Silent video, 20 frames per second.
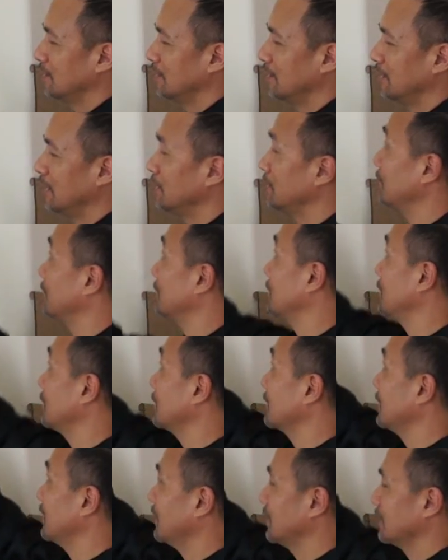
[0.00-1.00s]
nail a
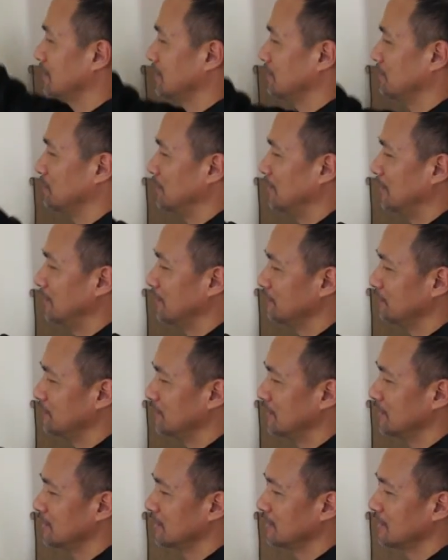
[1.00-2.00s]
hook on the wall
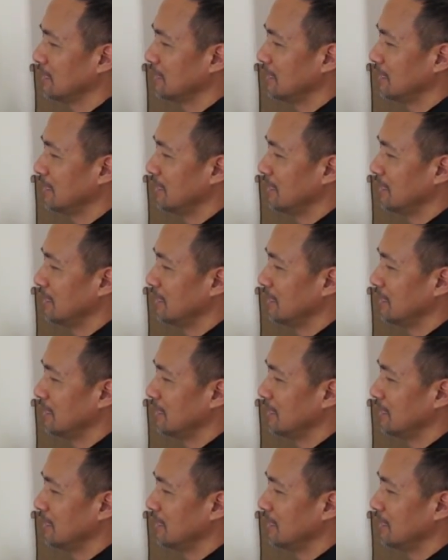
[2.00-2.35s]
first